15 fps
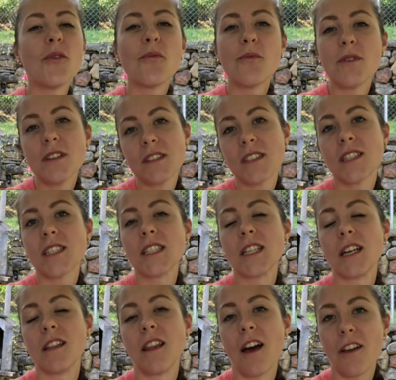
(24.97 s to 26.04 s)
with
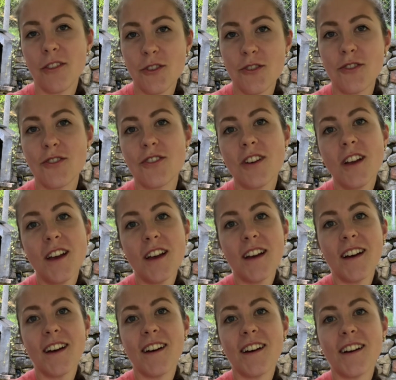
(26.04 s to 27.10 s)
another
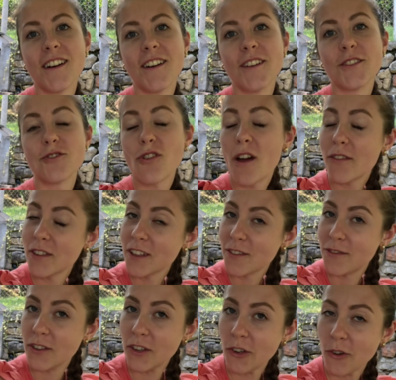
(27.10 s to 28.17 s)

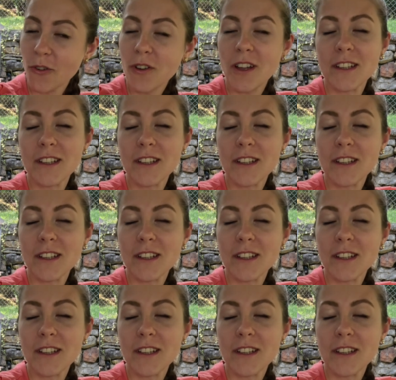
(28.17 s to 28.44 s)
traveling video,